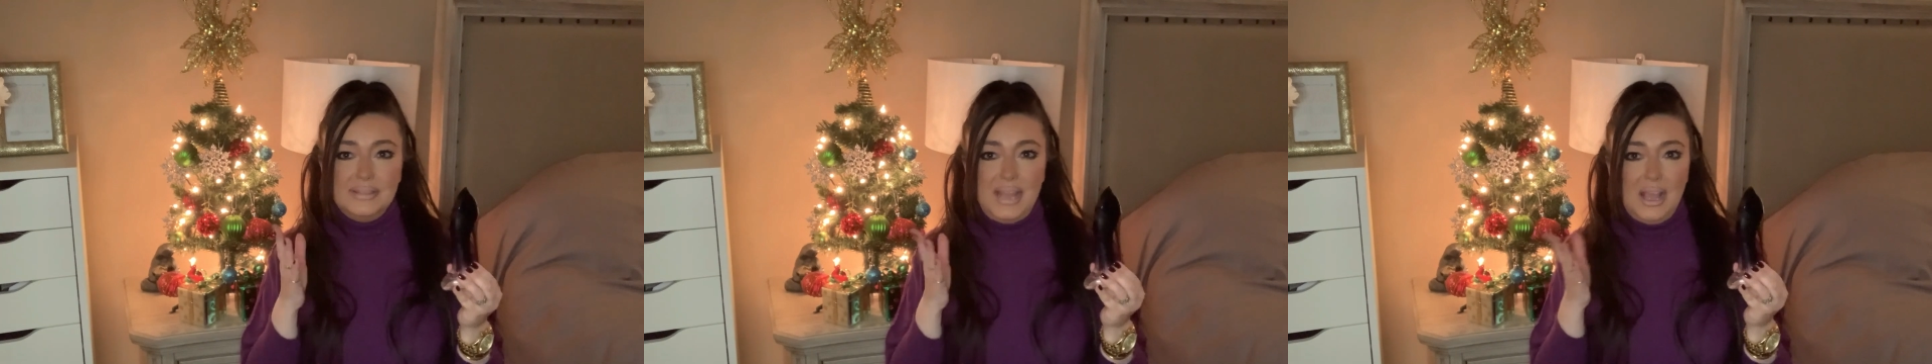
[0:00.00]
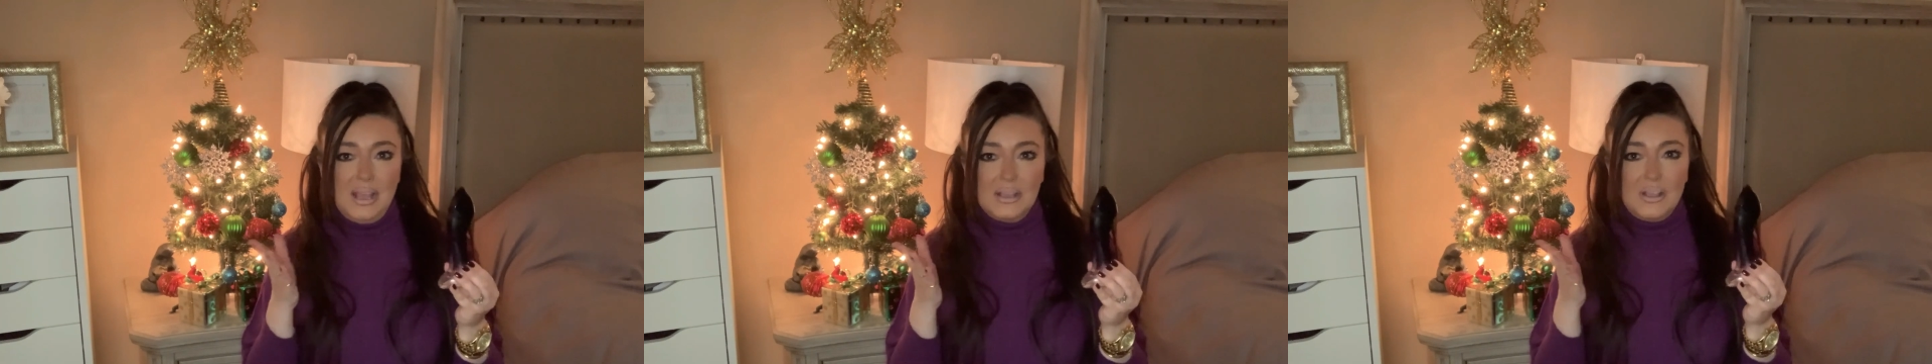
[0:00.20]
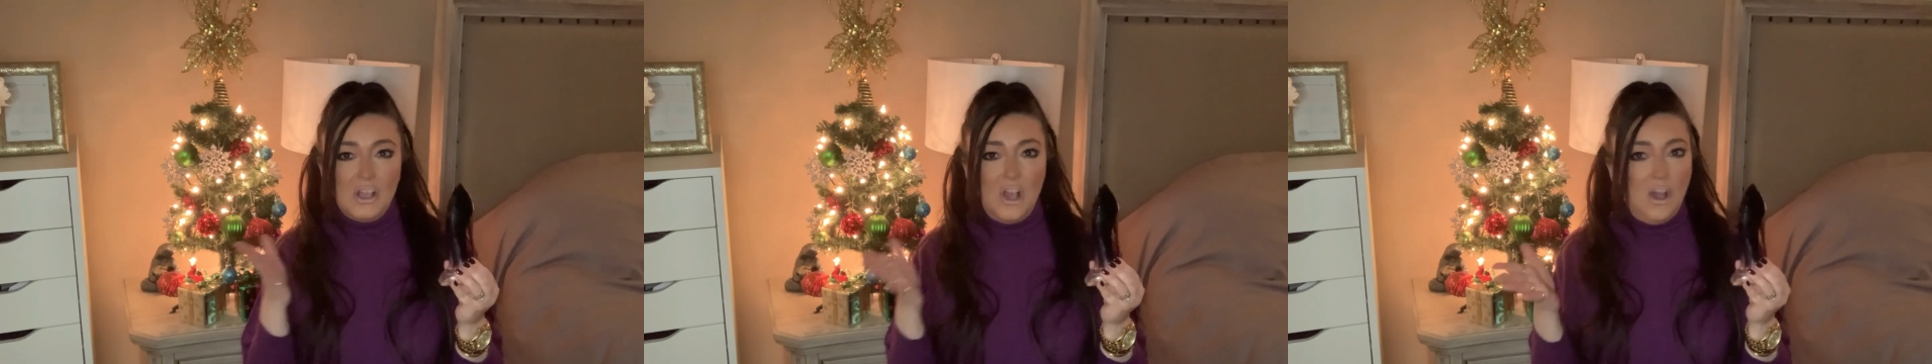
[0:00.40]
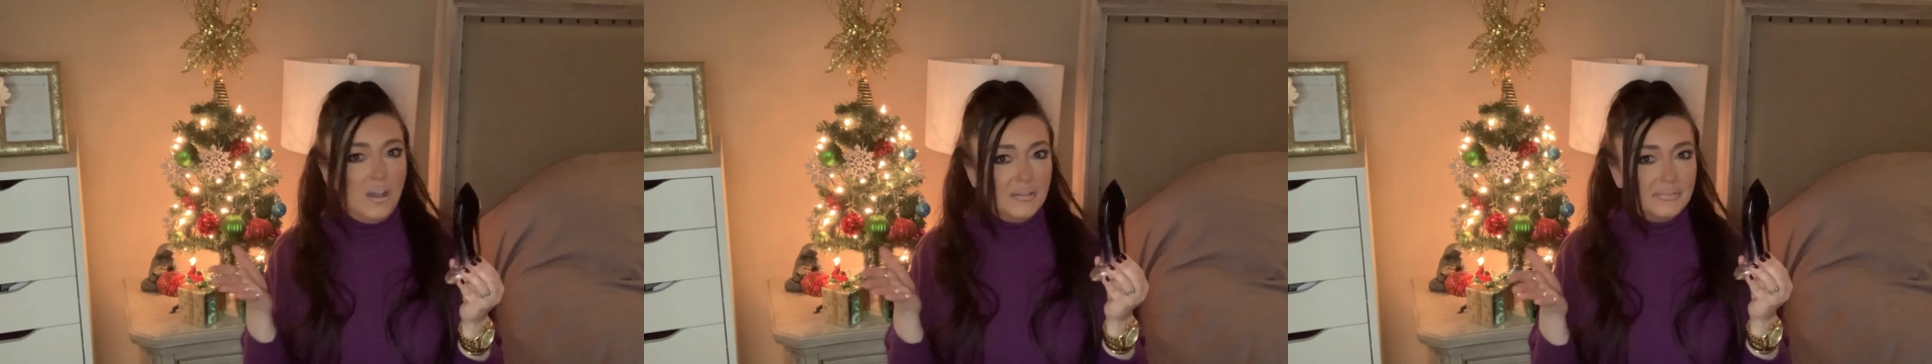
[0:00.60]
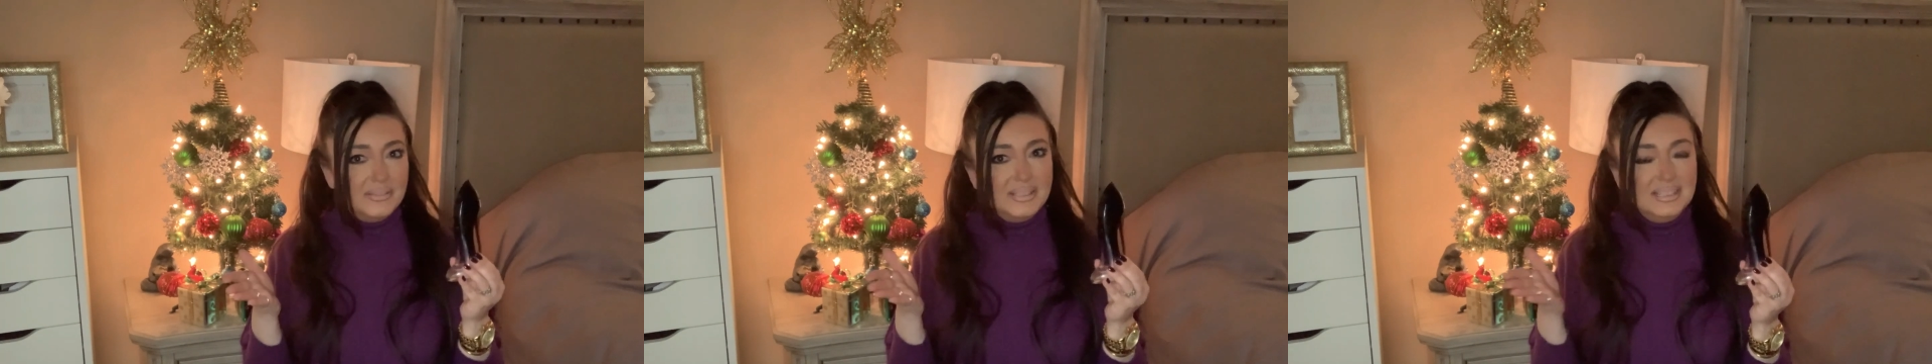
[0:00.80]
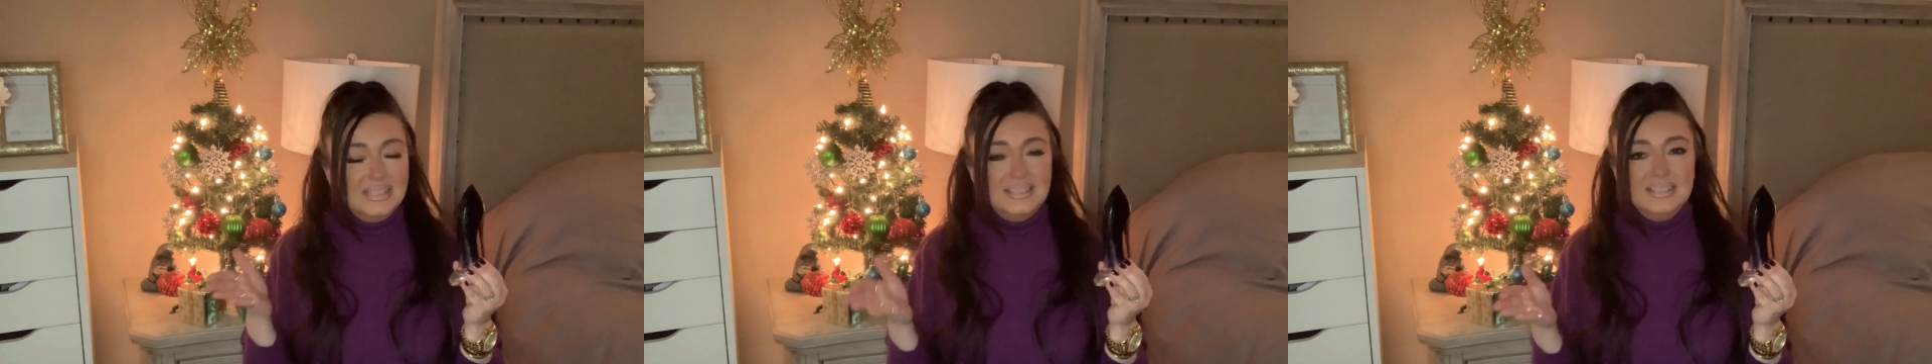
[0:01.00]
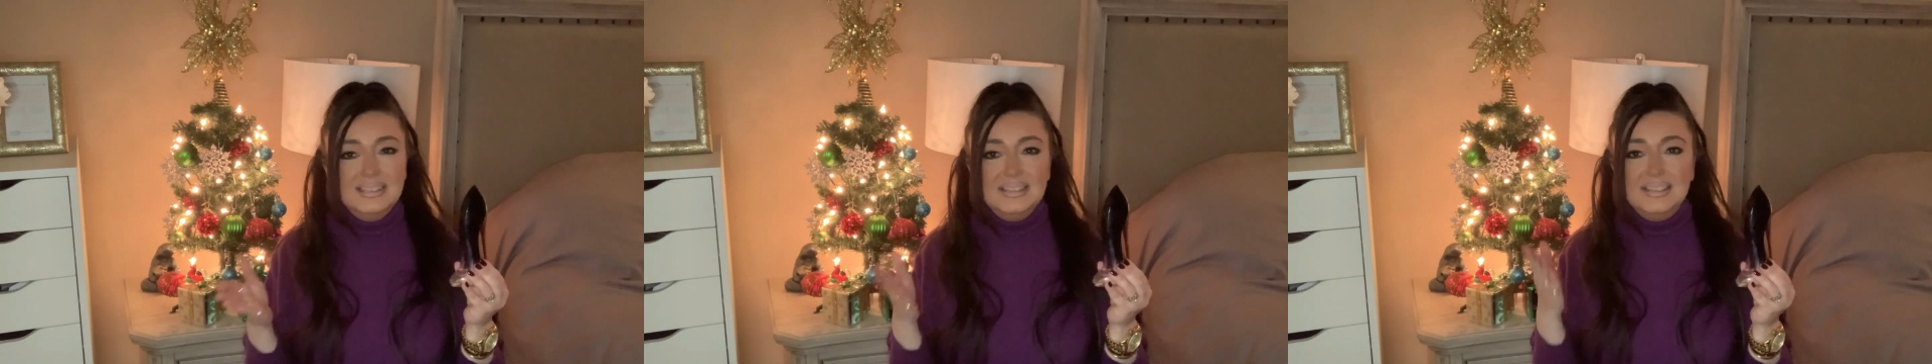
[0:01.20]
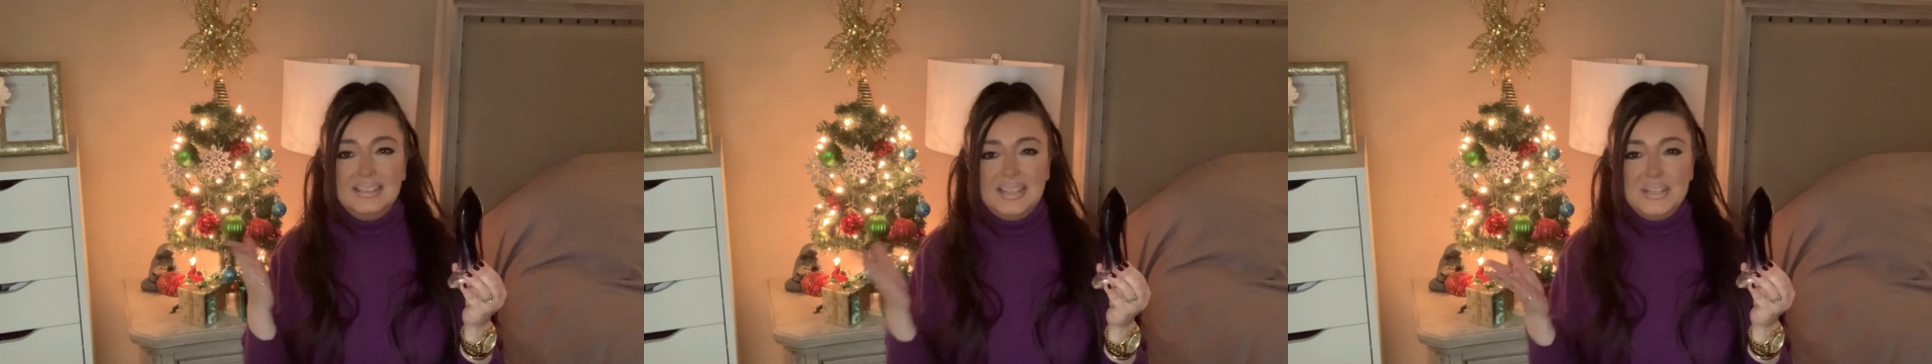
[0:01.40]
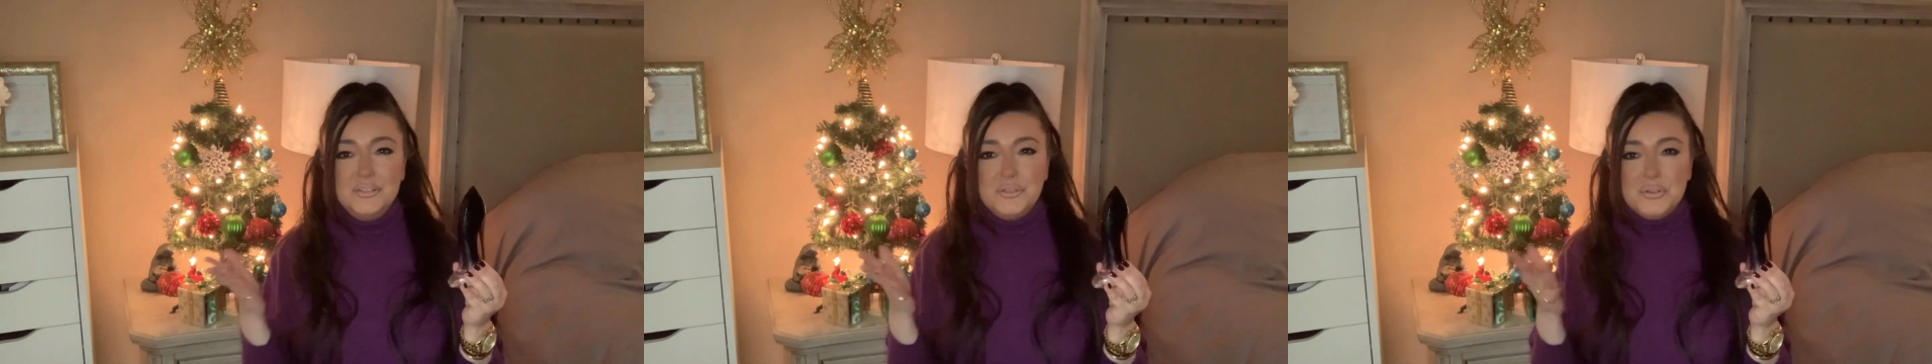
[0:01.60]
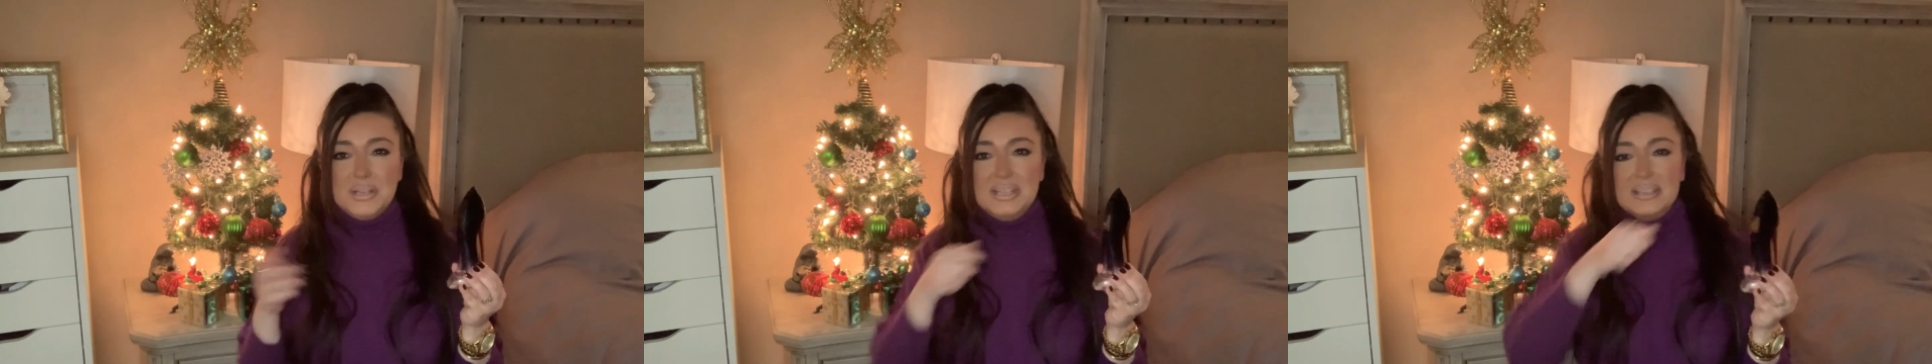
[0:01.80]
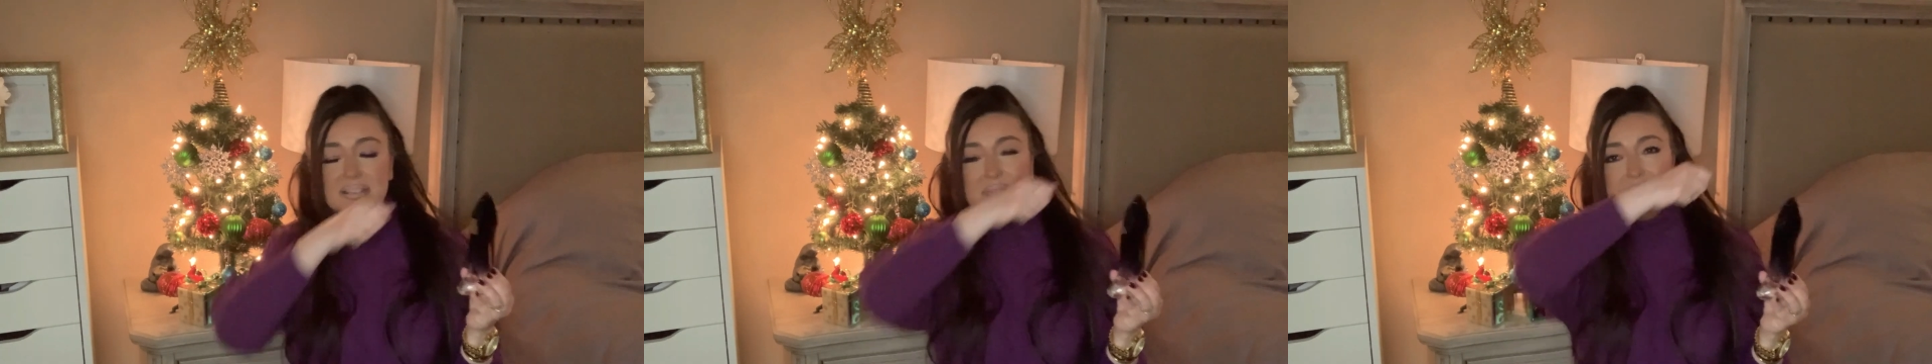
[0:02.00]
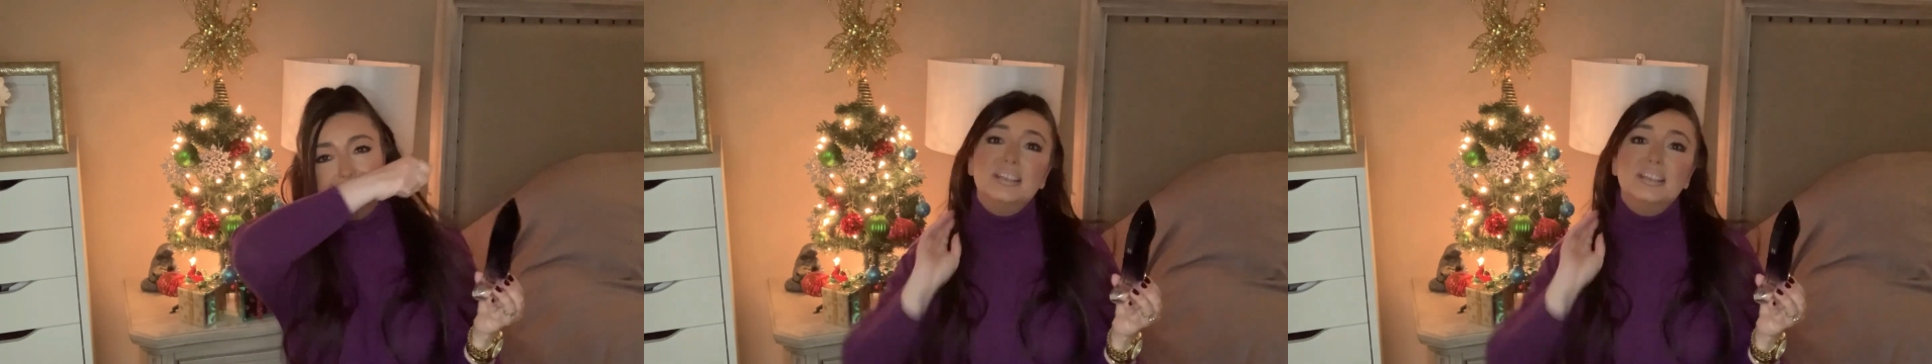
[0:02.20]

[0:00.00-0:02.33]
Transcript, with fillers: that coffee that I drink.